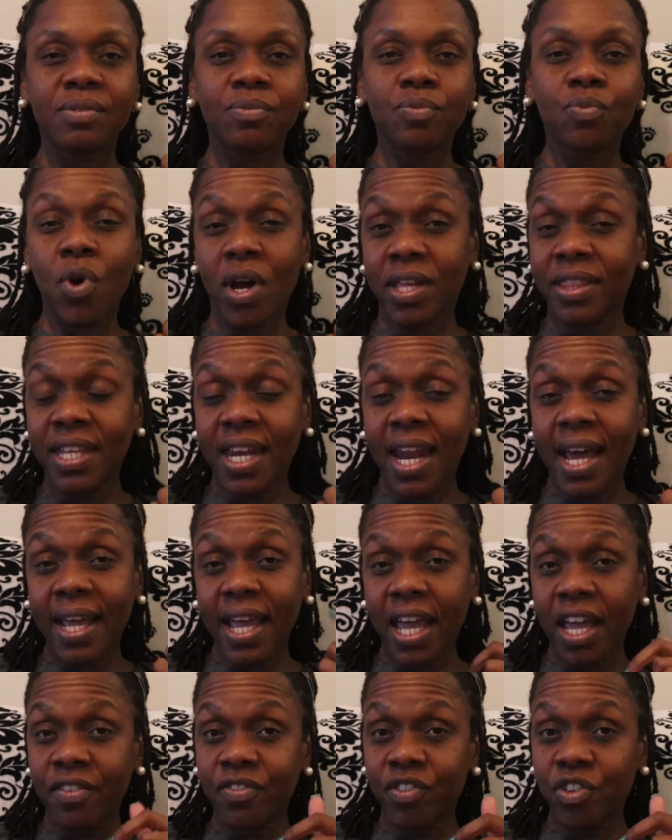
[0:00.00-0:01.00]
one that I
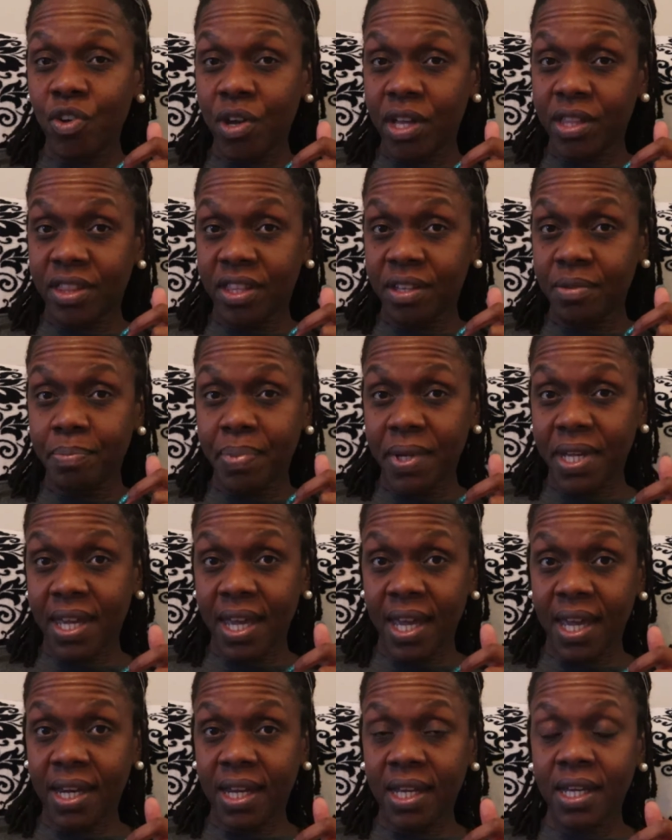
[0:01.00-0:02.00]
gave you at the
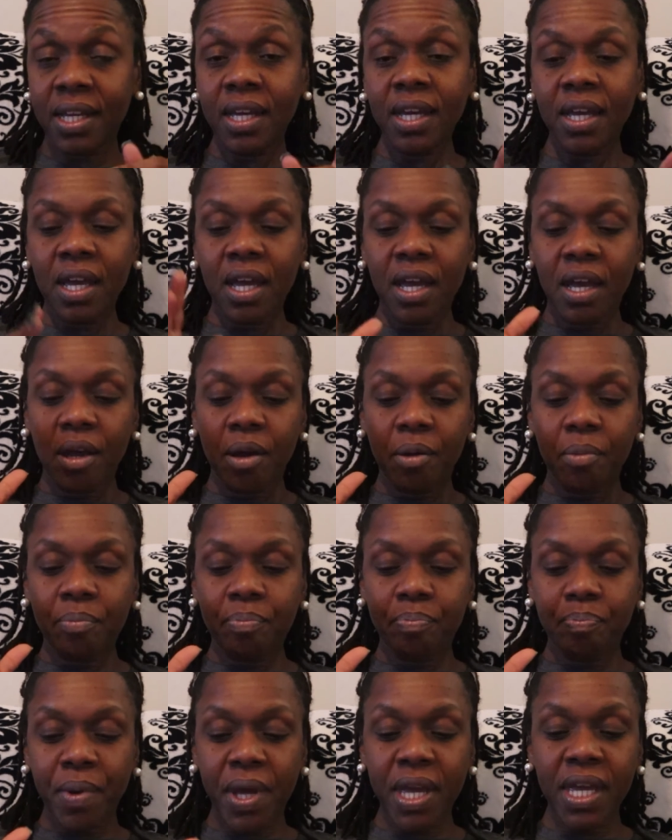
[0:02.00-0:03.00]
beginning.
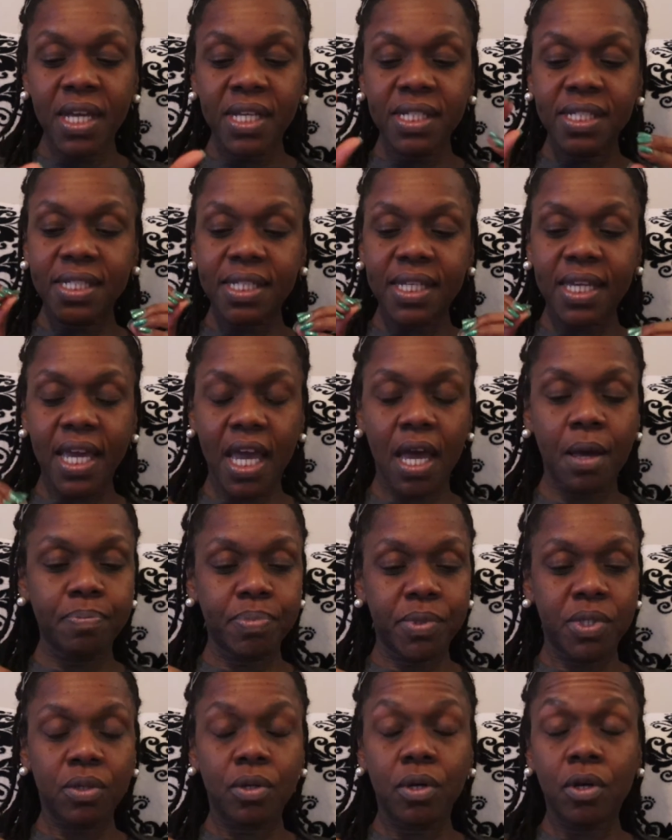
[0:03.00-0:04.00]
Be
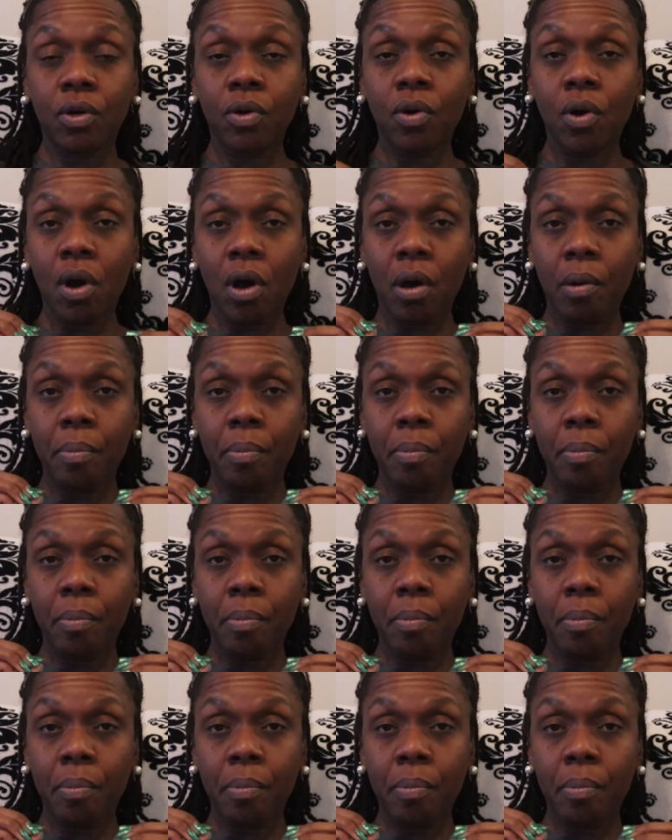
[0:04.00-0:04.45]
skeptical